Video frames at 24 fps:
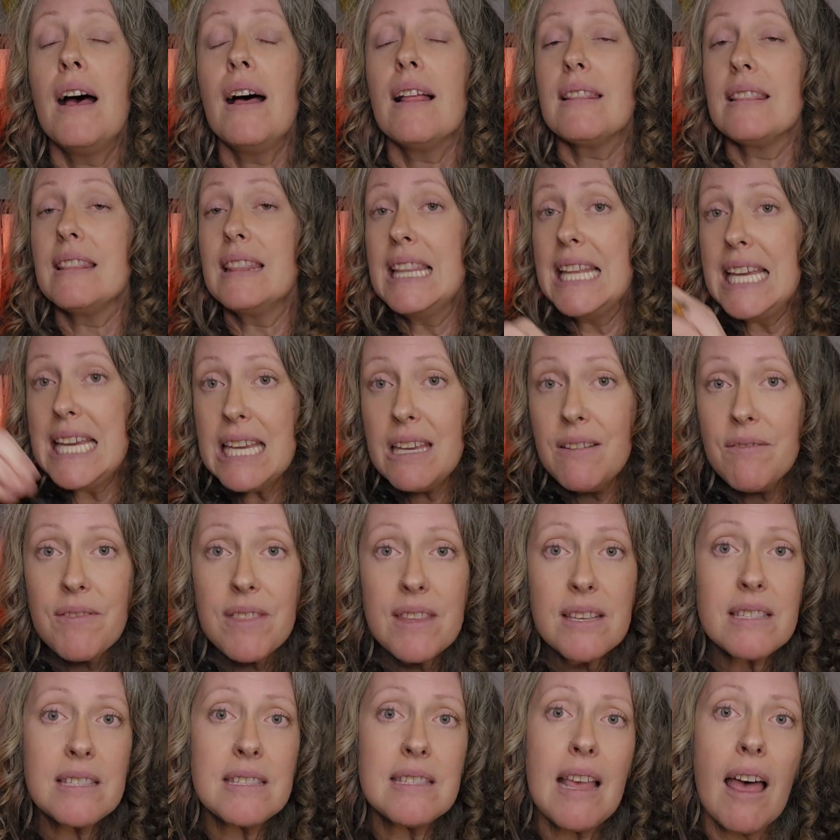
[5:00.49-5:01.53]
leave
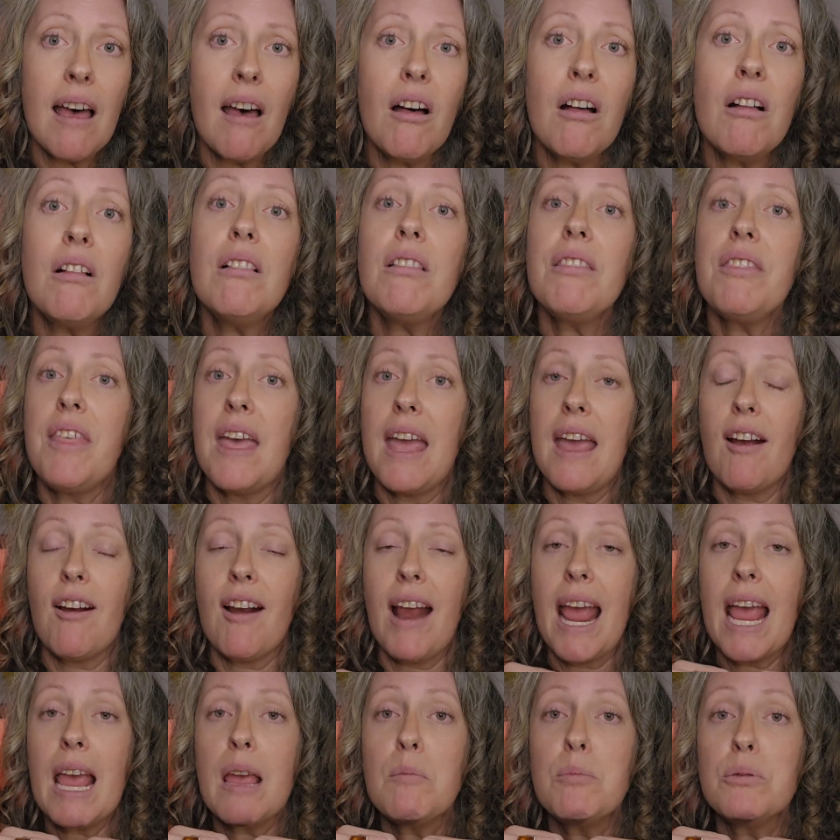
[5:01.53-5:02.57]
the cell. They are
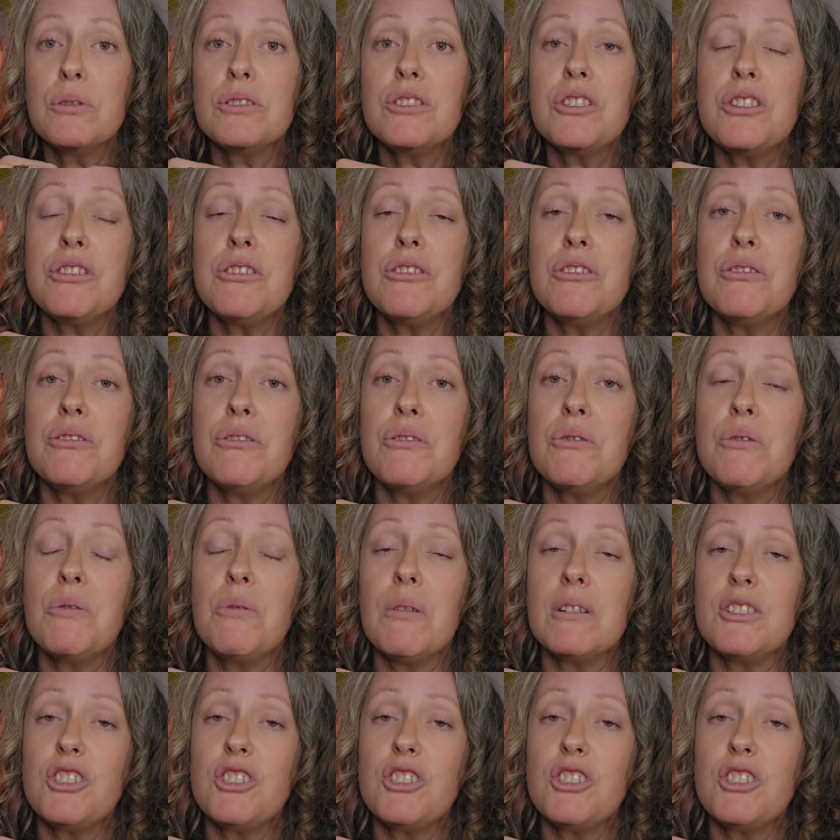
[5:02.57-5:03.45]
able to